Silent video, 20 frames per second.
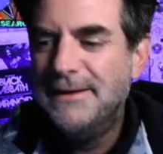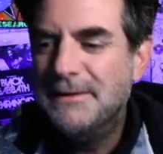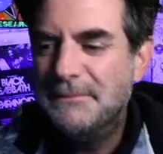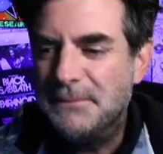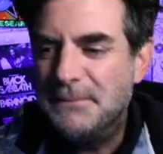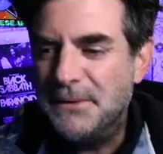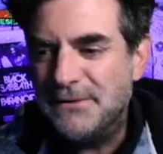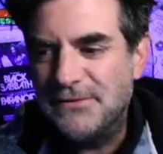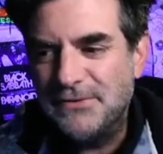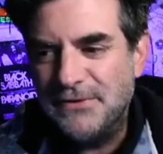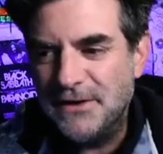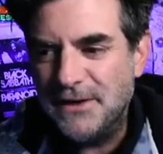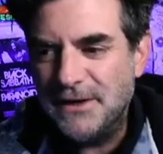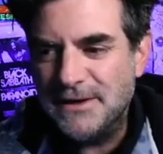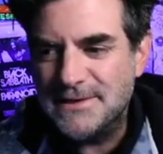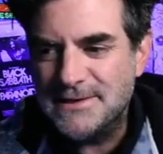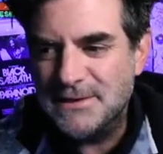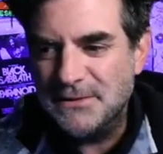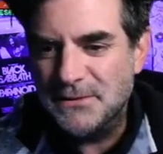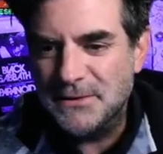But it's funny
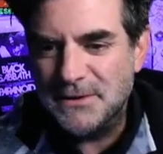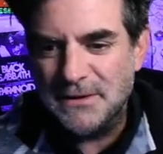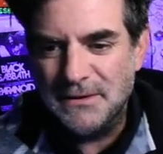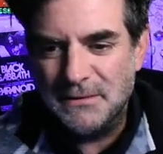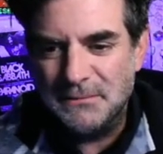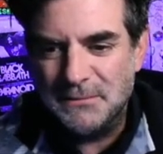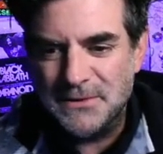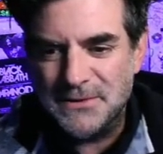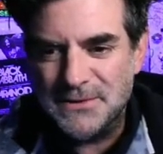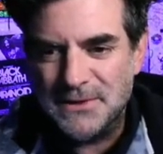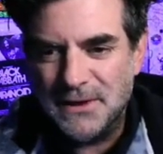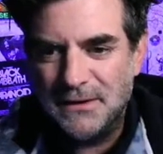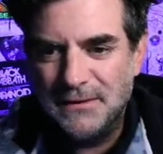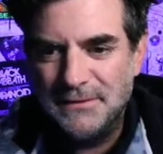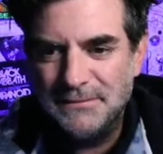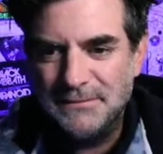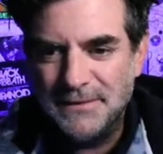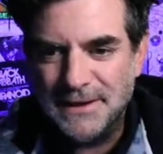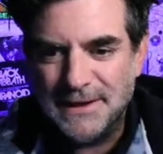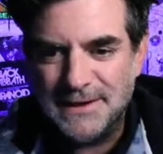to see what the numbers are.
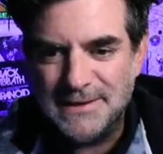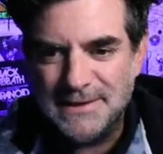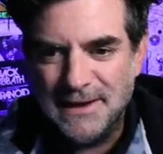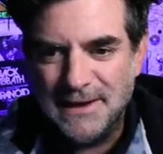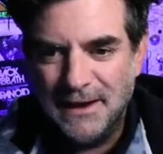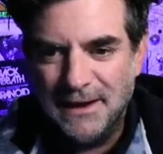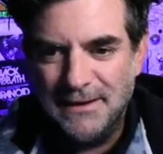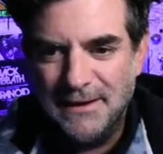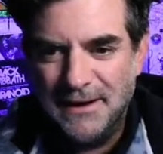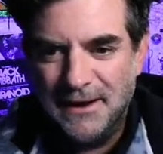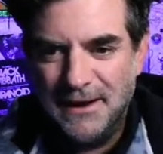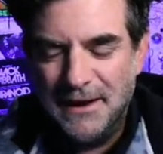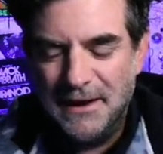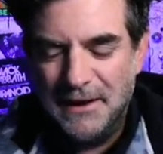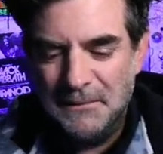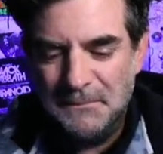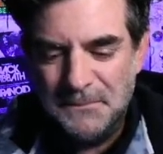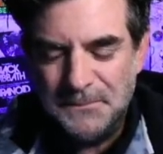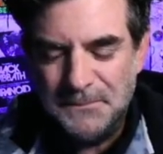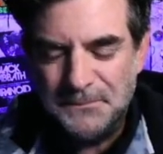Like I said,
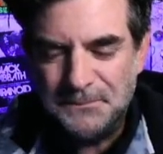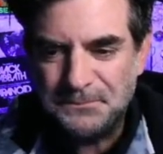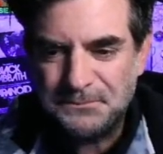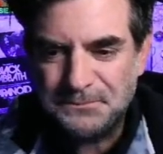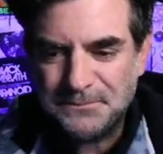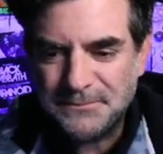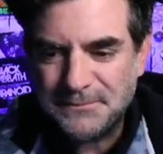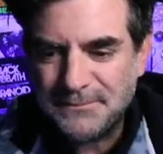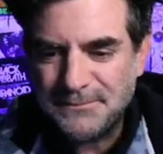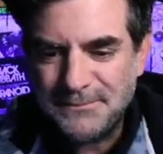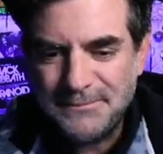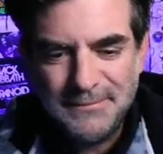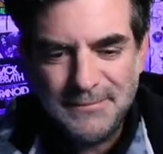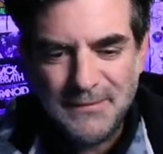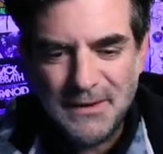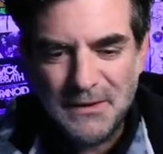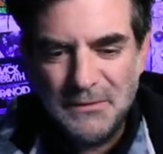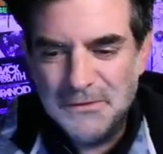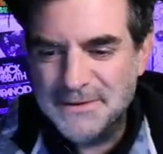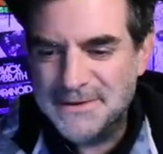what
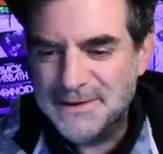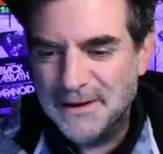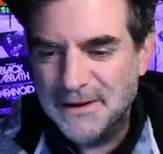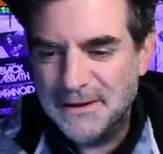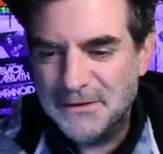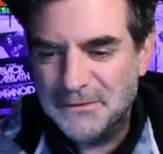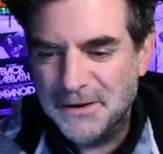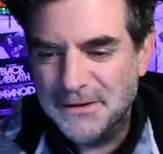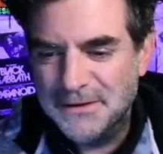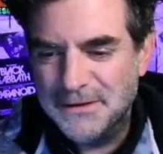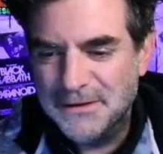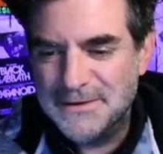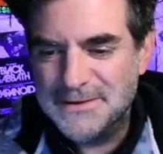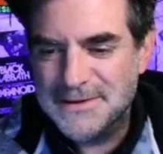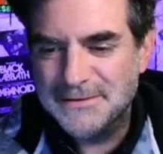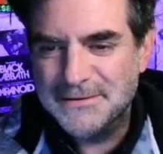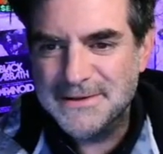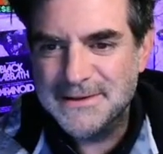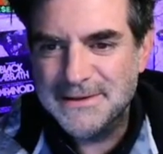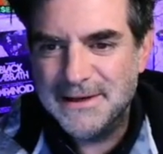was another one of those
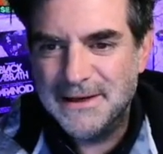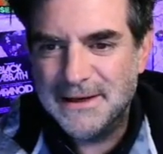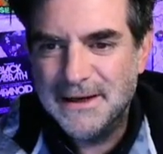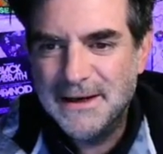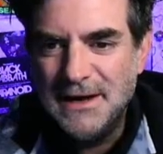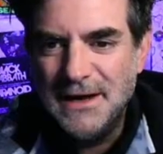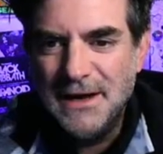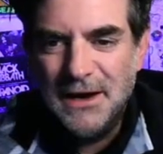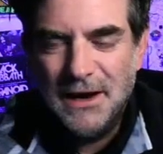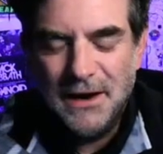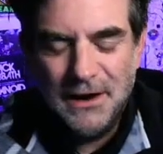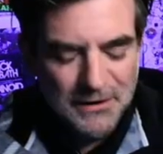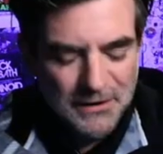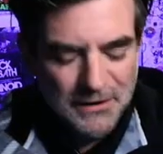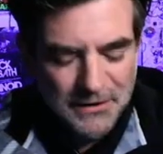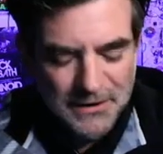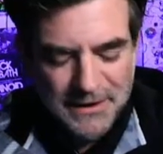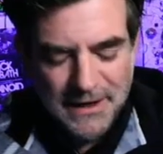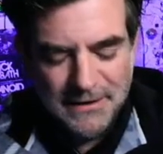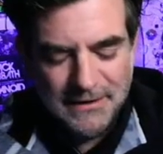that was like,
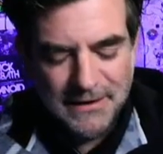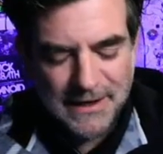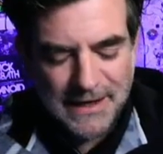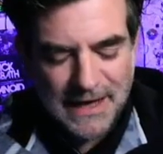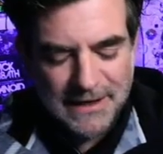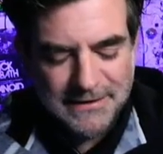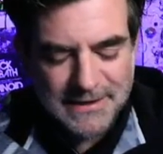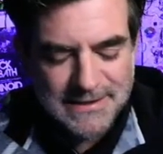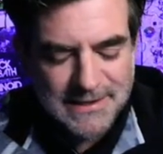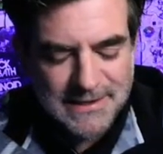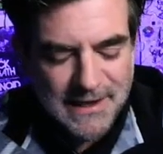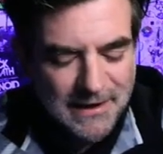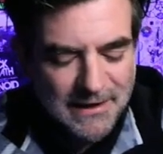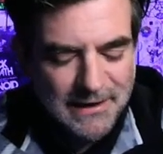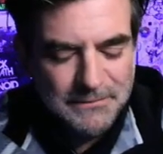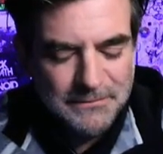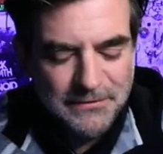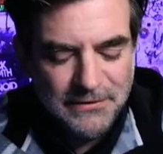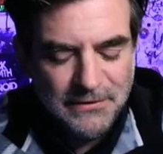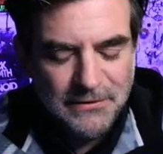oh, and then like at the
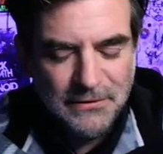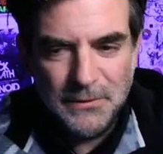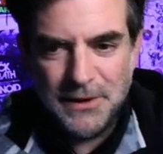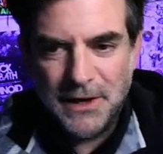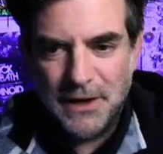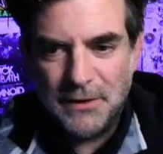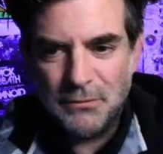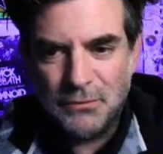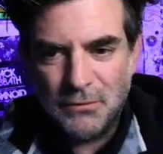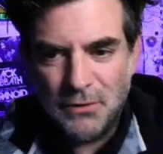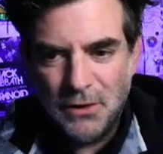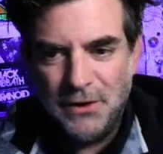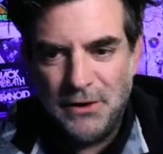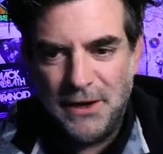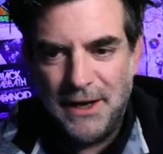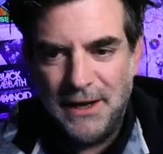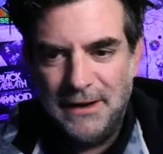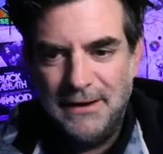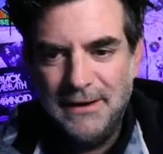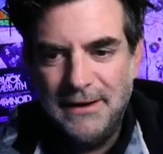time too, when I wrote
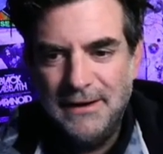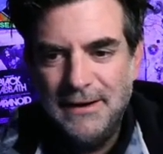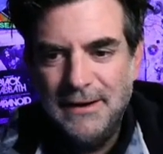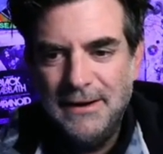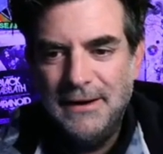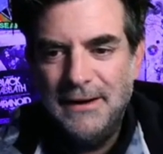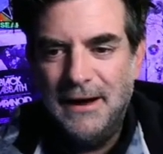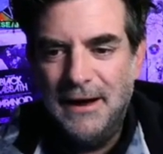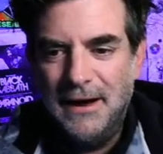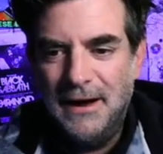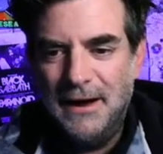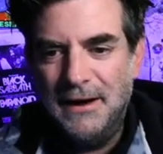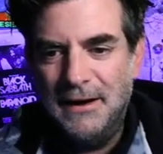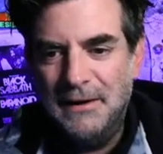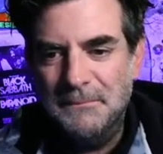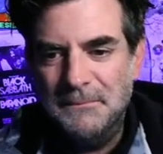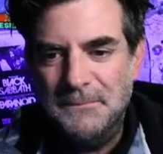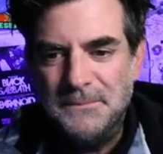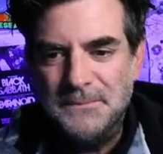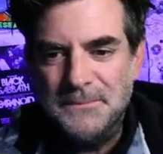it,
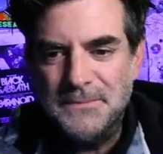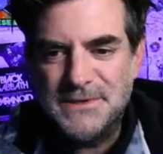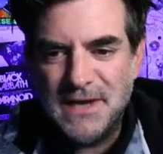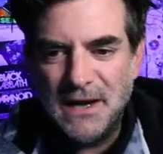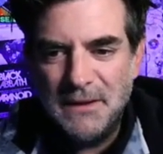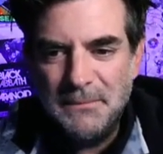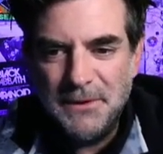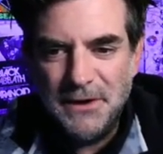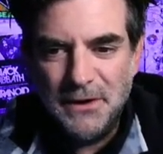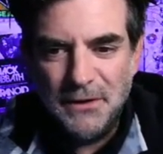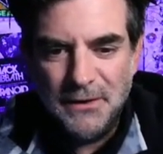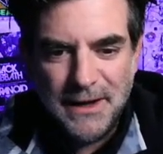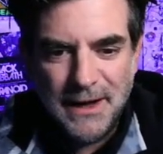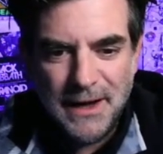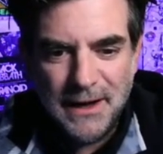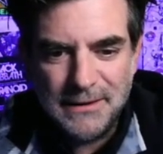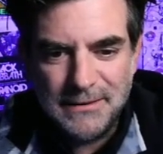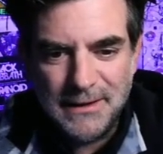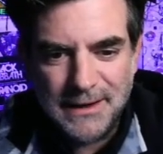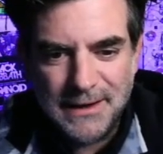Sebadoh
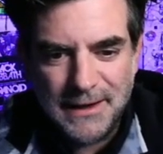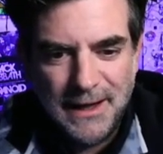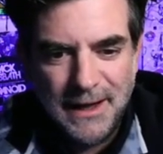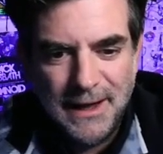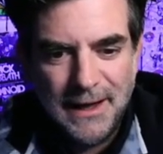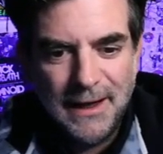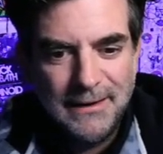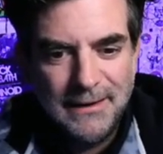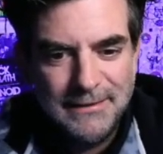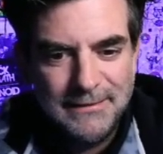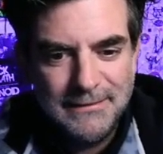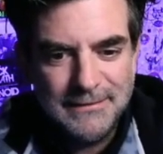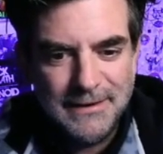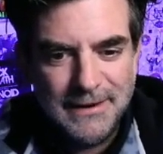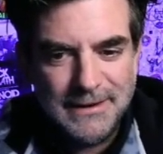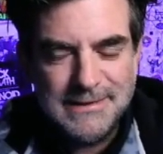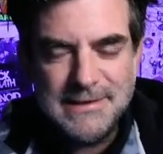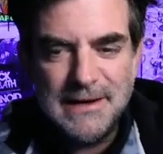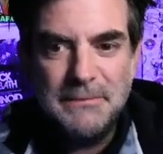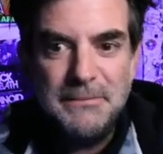had like a hit.
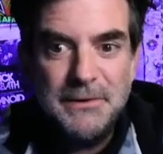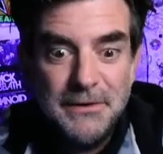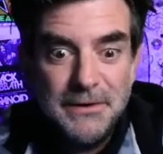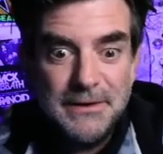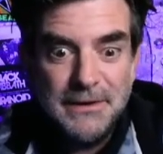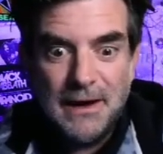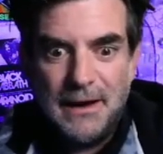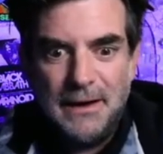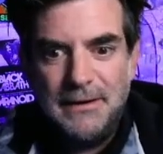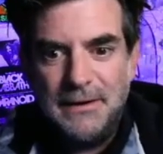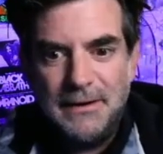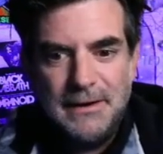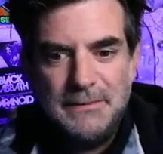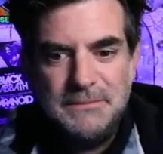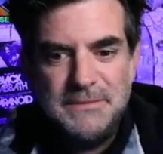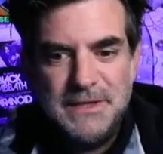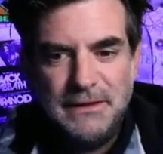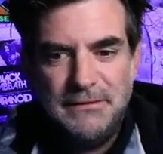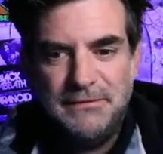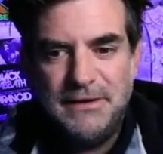Like Sebadoh had gotten on
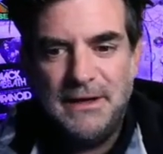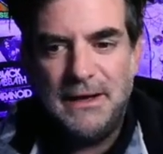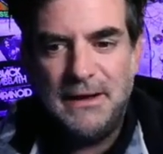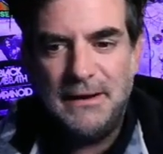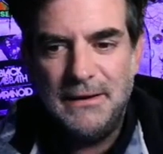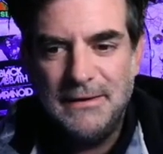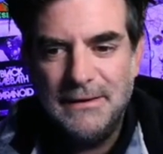MTV,